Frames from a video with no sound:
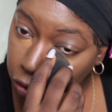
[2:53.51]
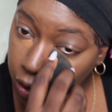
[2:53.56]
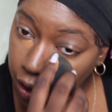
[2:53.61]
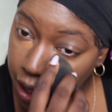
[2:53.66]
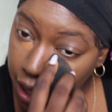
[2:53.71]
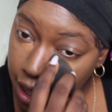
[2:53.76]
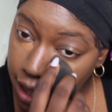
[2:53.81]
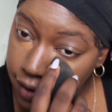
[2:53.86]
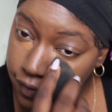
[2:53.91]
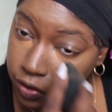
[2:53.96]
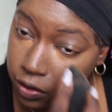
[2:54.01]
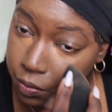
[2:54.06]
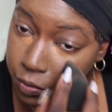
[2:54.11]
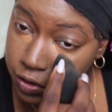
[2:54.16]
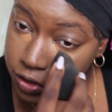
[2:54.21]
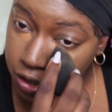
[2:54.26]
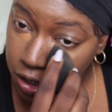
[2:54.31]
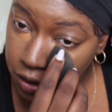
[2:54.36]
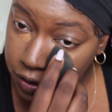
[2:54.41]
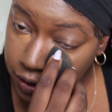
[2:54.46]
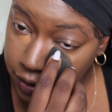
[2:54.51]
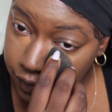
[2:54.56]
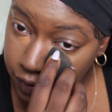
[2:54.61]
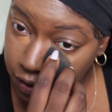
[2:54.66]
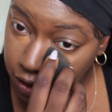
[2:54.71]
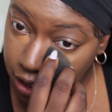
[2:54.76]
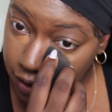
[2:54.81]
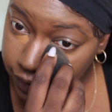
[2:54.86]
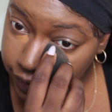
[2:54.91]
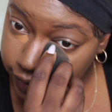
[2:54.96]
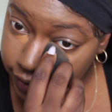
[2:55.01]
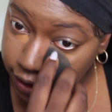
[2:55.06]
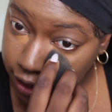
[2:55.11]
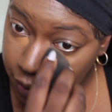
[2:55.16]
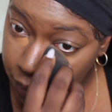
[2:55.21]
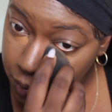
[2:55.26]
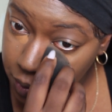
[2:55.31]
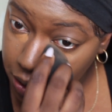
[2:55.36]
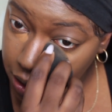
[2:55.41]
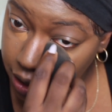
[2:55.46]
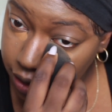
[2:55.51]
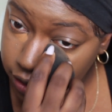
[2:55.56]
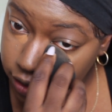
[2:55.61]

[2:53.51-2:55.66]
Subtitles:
I have the majority of the coverage that I want.